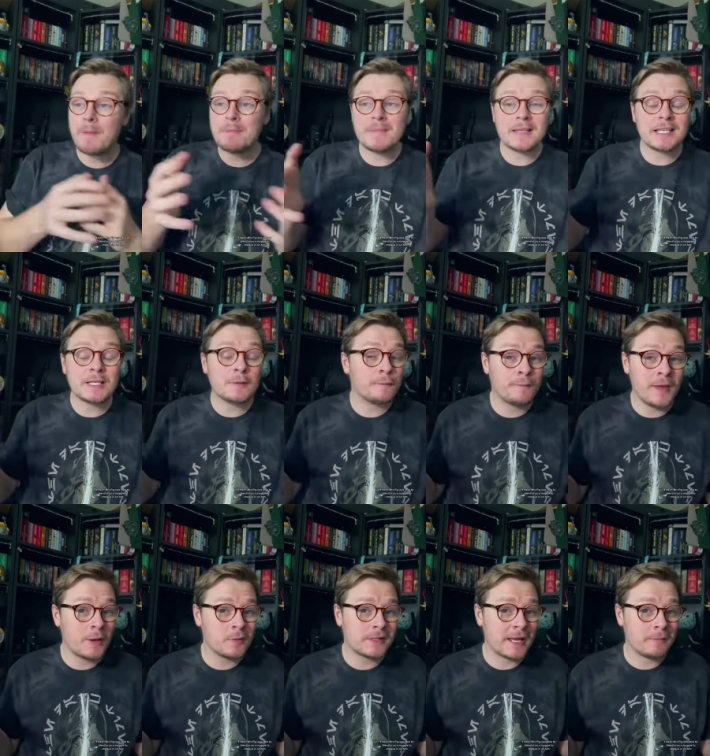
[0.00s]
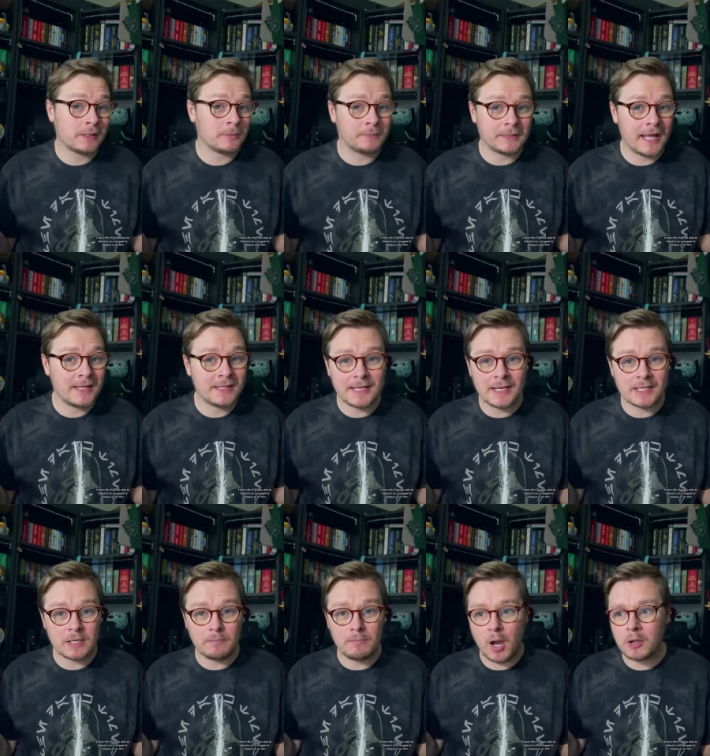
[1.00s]
I mean, Mrs. Fig was able to blend in as
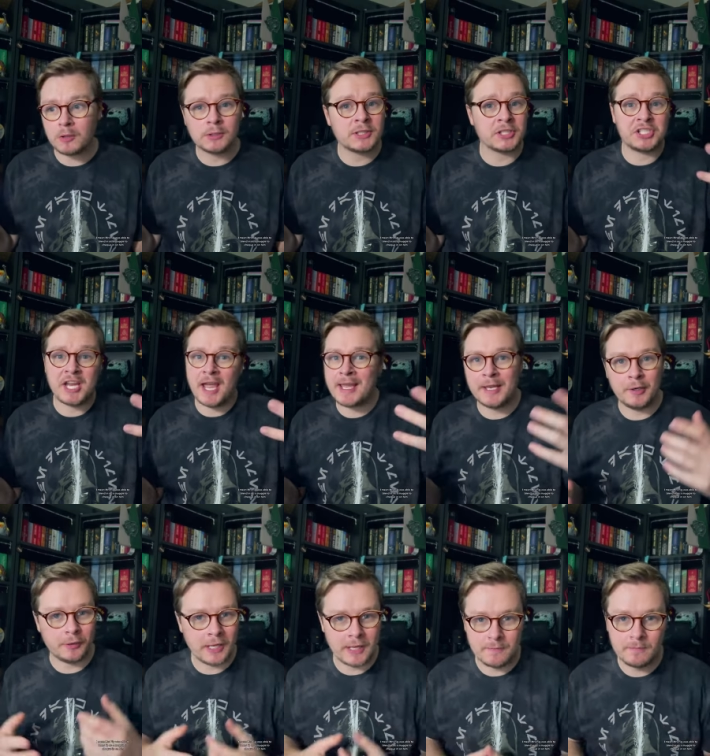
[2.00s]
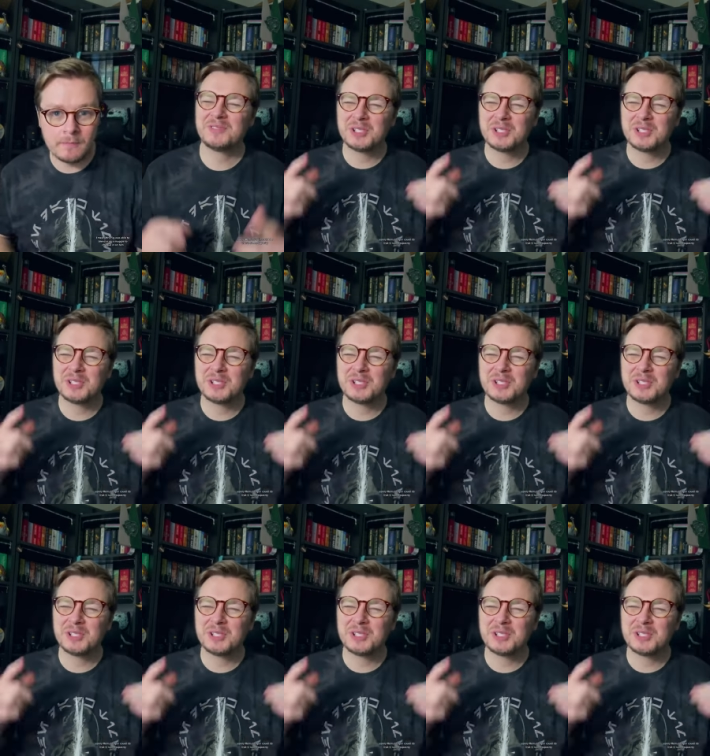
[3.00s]
a muggle to check in on him.